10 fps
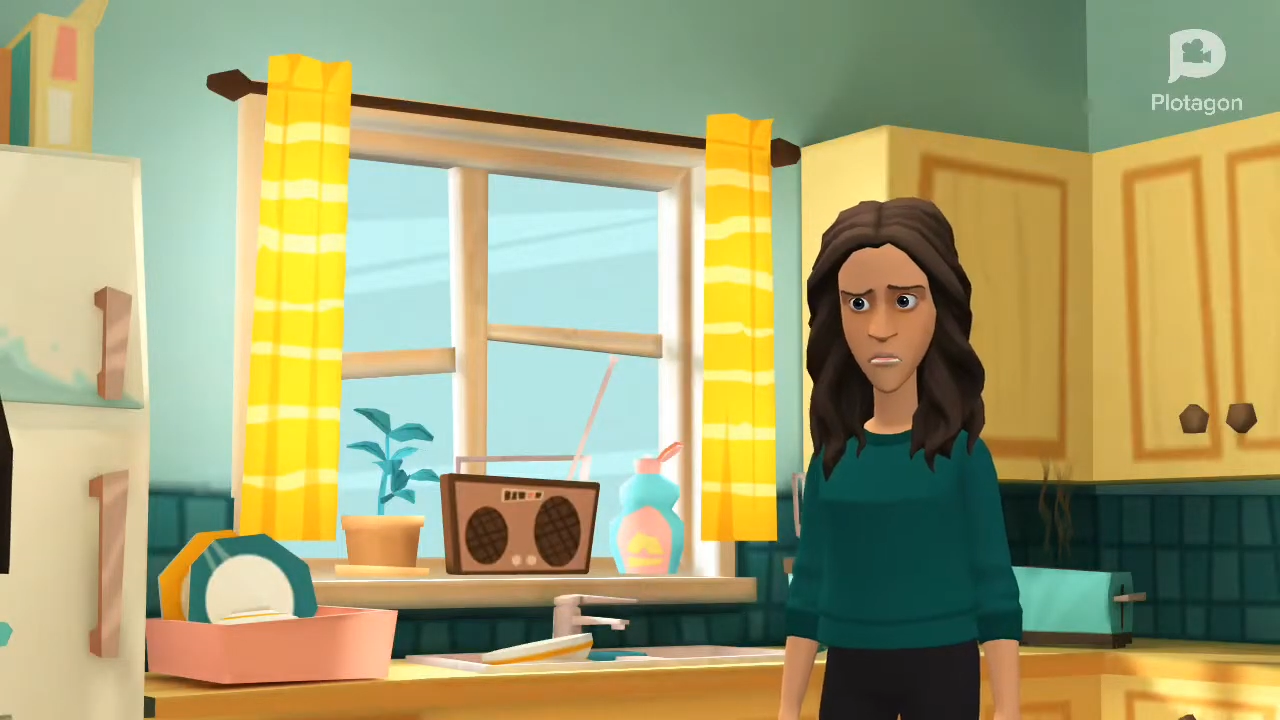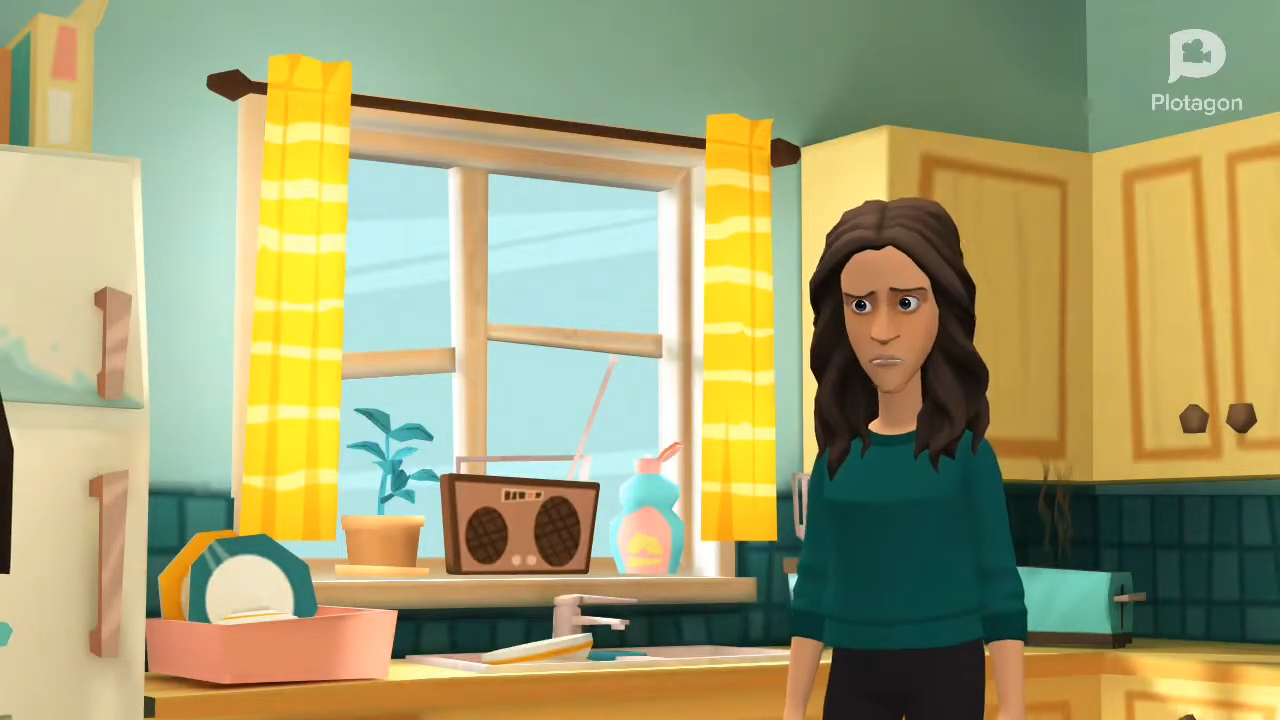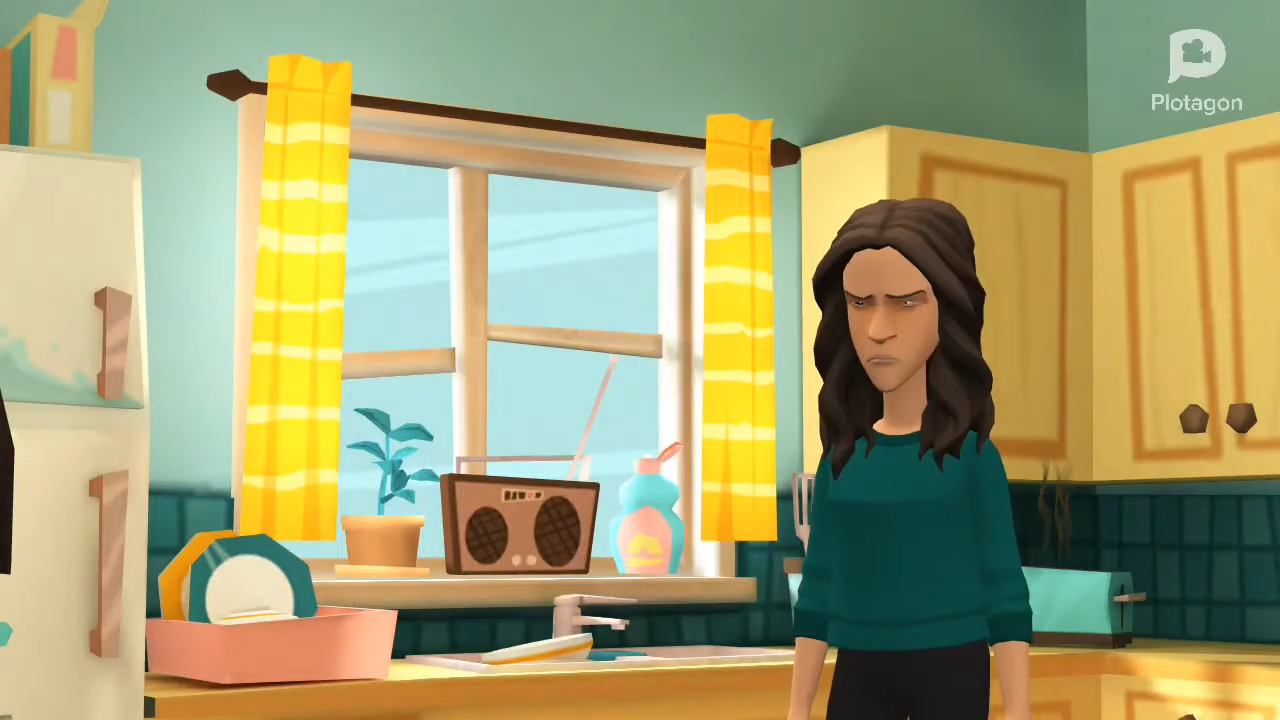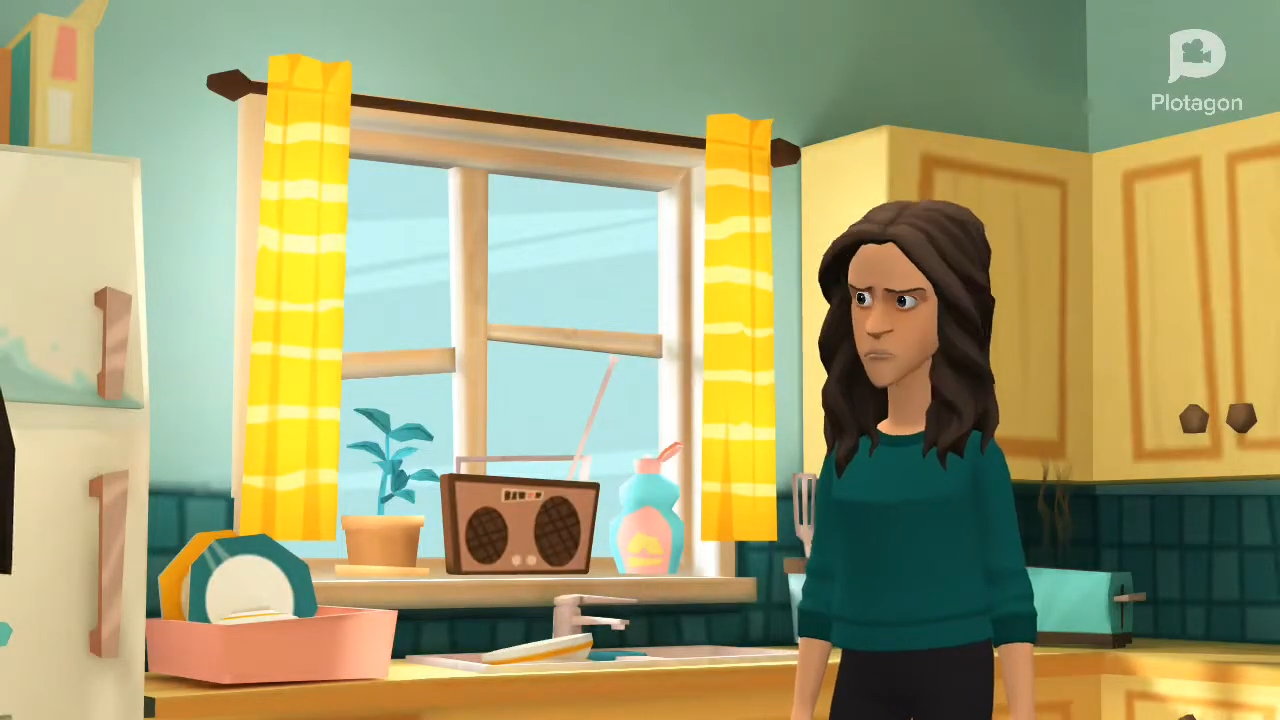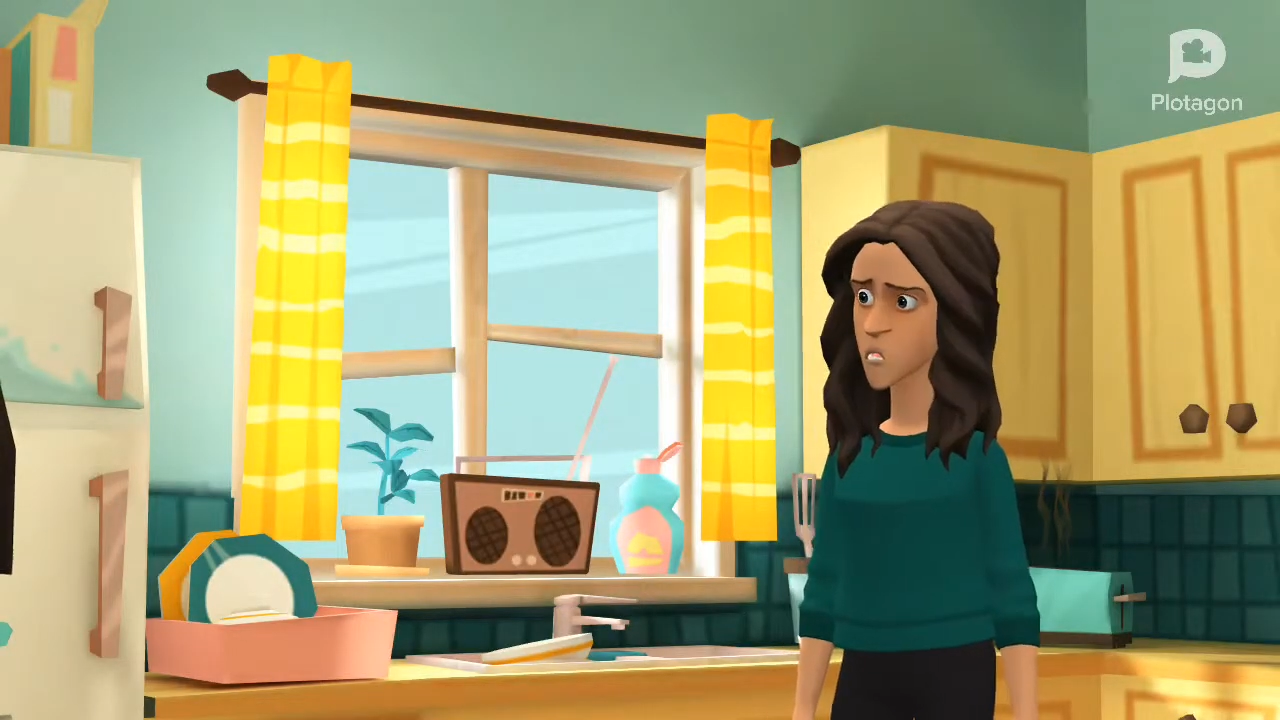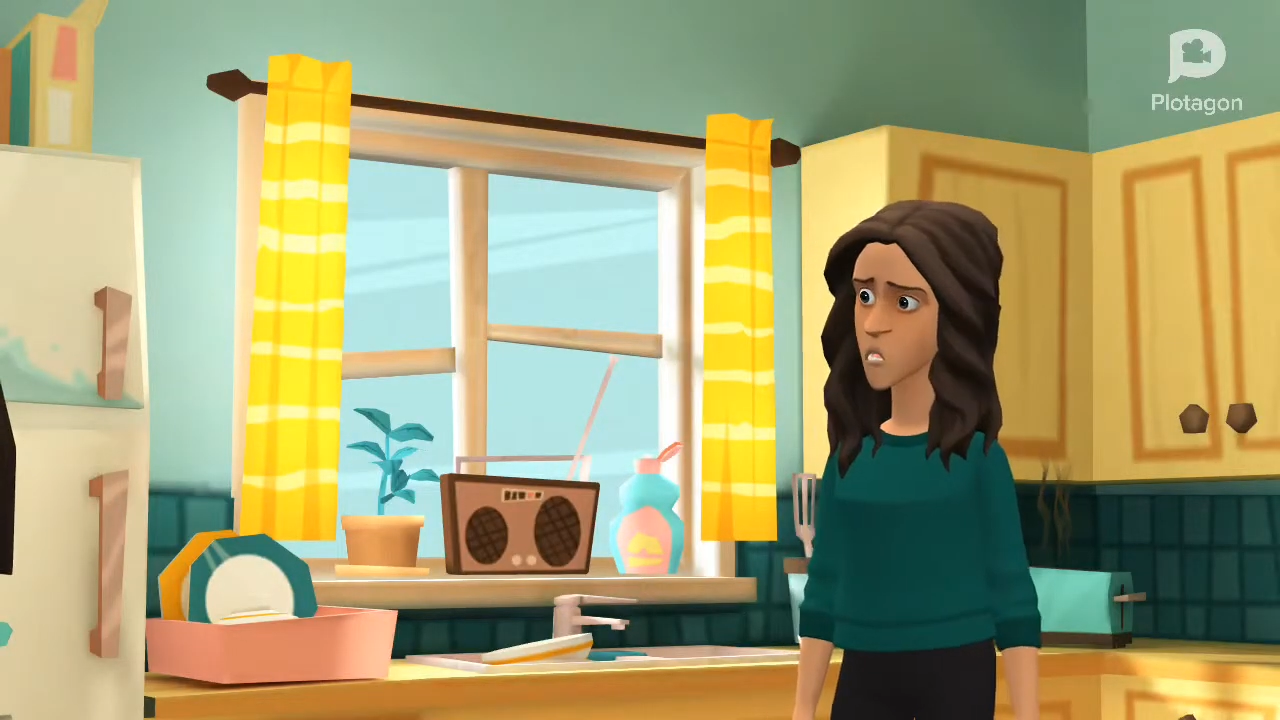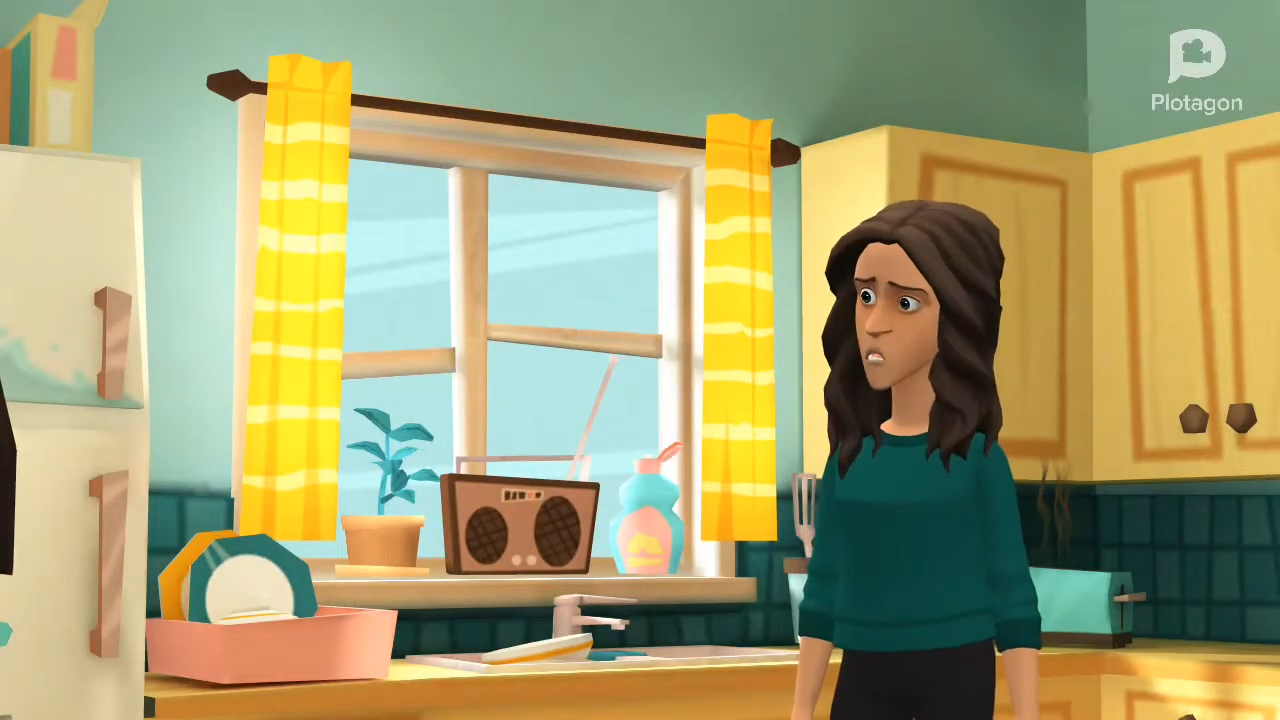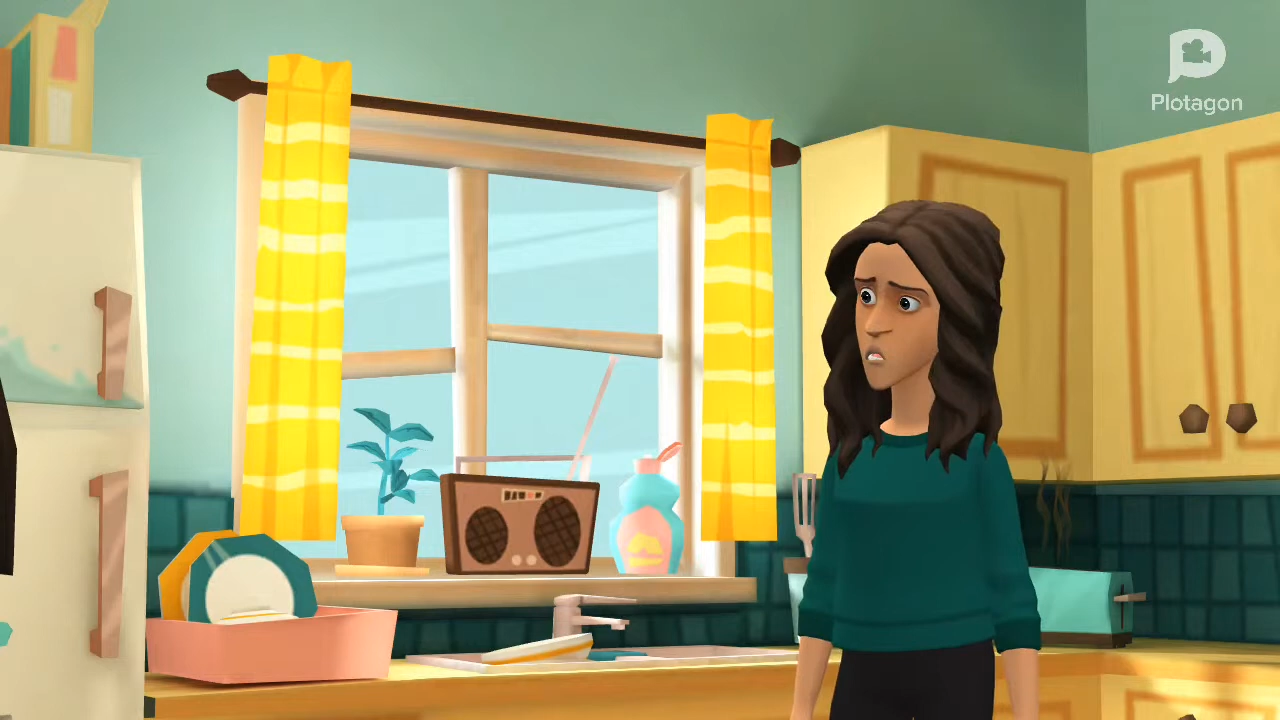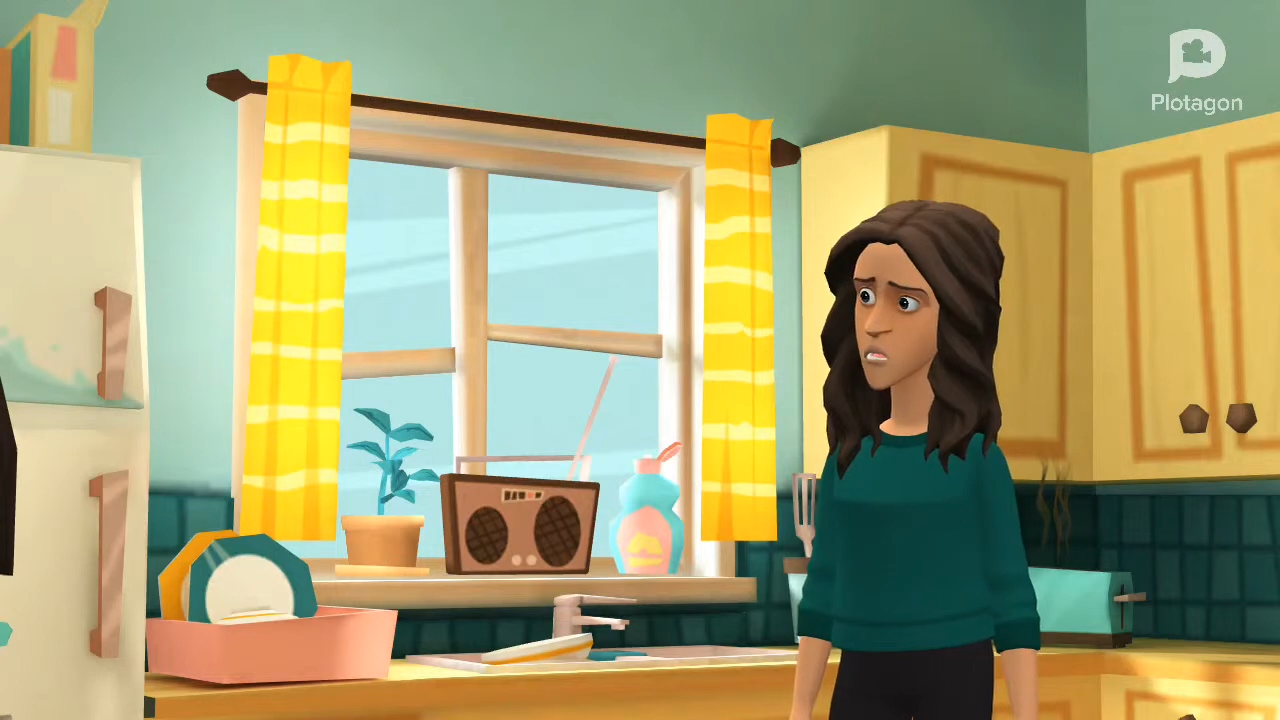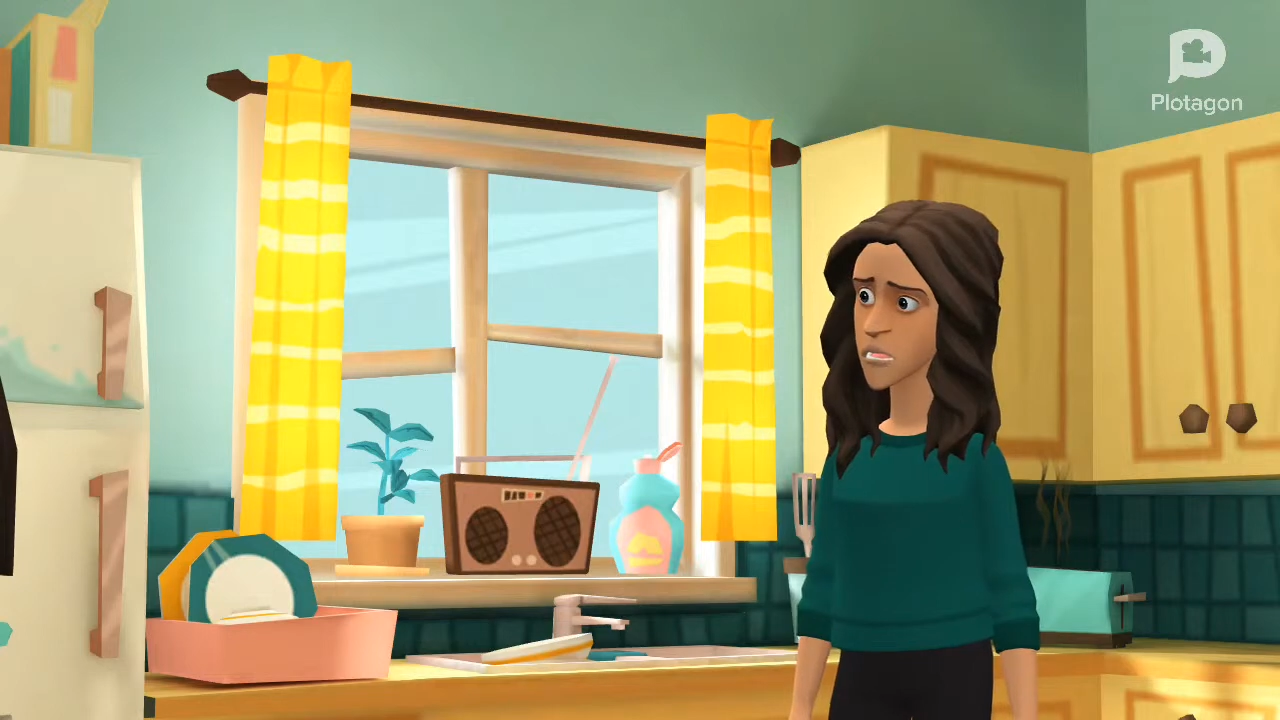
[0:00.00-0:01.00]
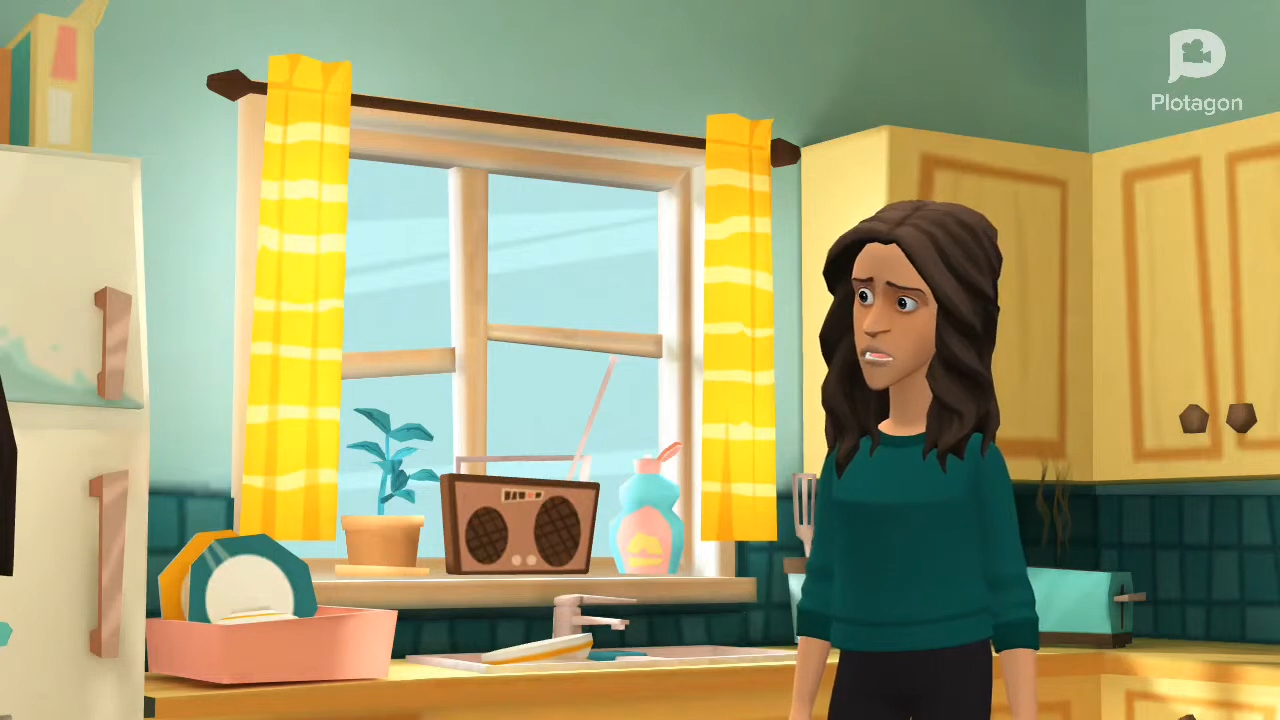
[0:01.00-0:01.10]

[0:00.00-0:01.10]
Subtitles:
I'm having a big